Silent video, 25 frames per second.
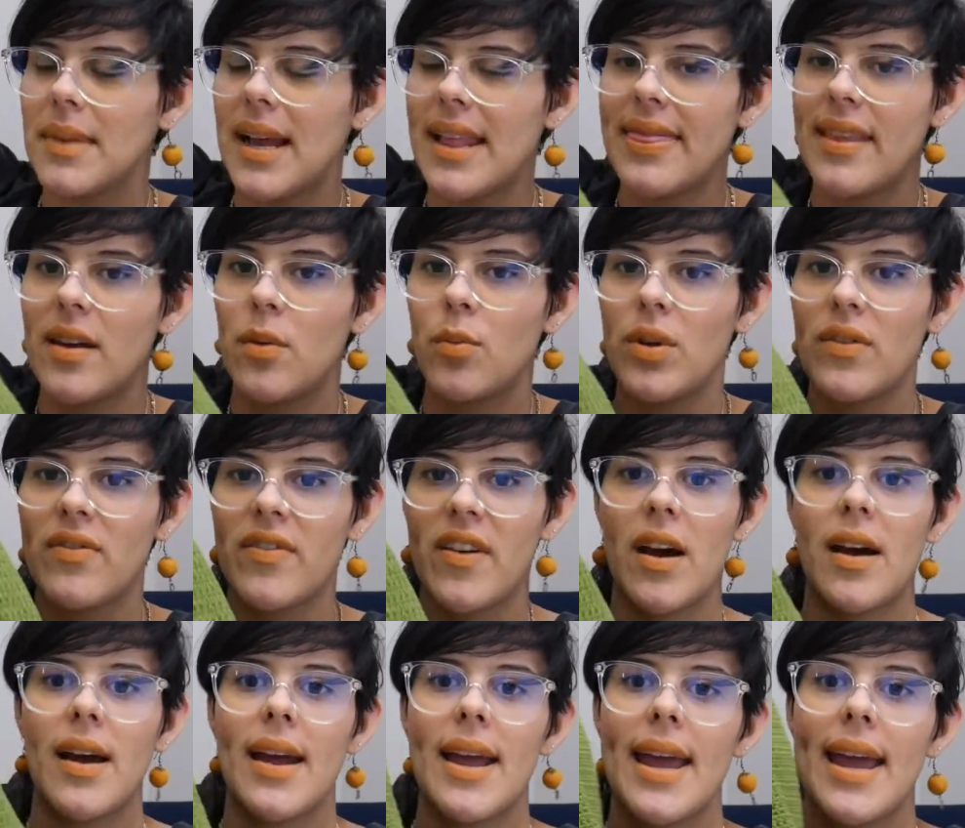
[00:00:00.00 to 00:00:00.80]
and then we've
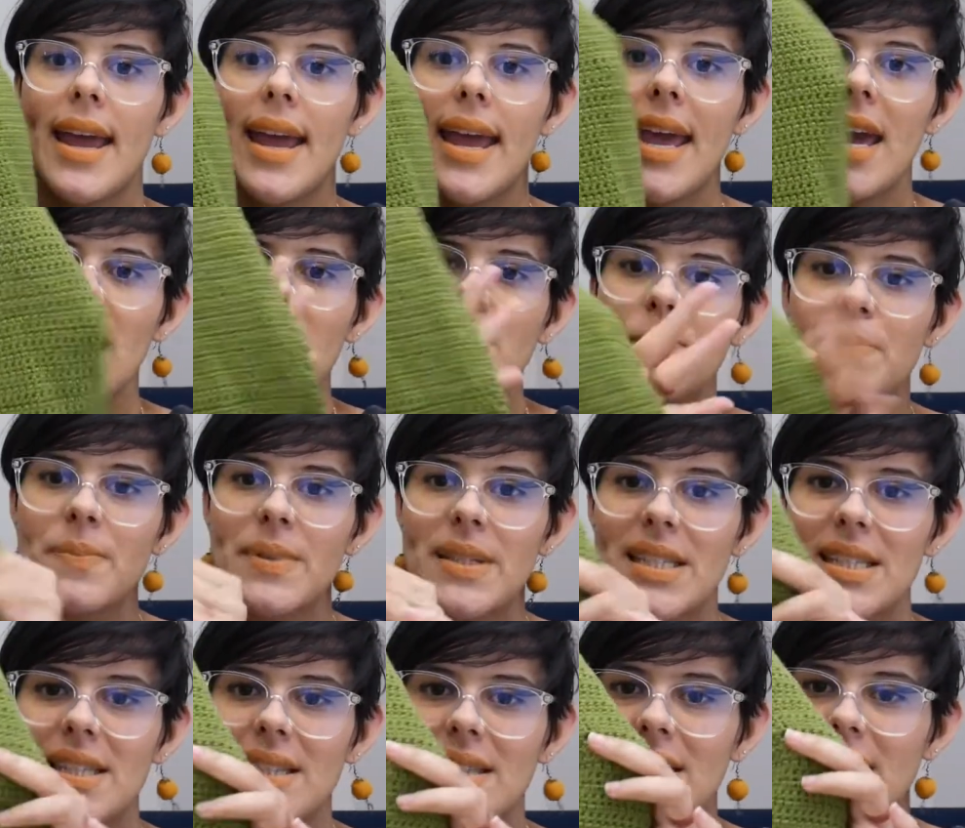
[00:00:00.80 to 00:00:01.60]
got a hip
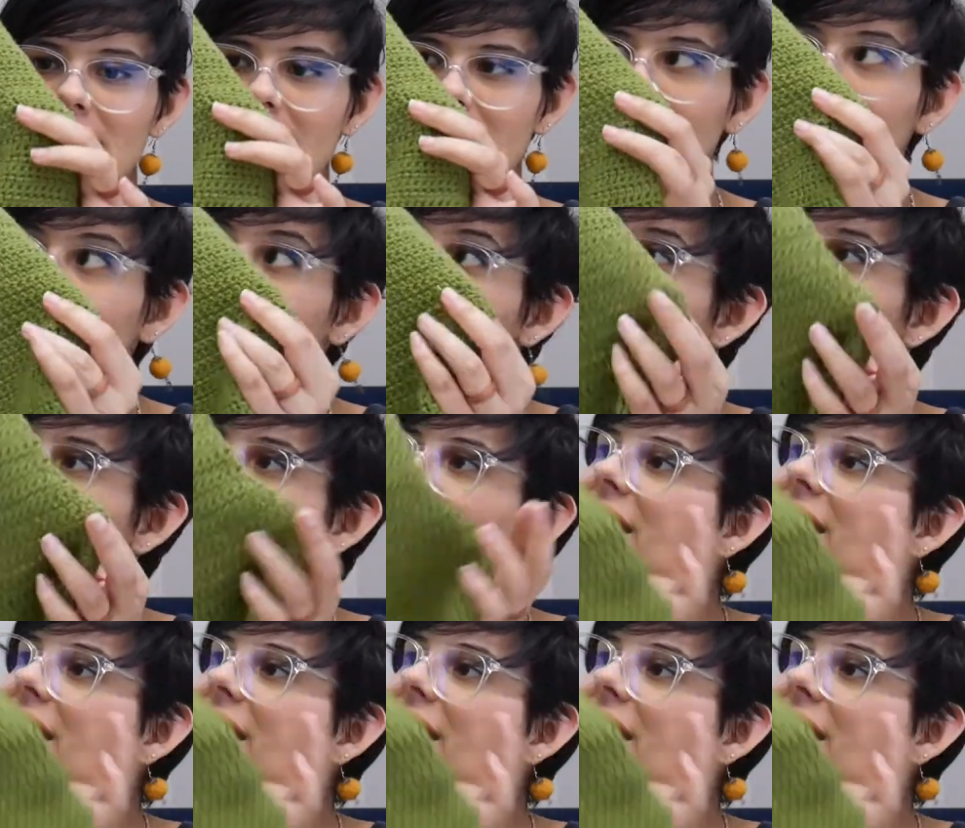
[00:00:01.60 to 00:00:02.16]
stuff,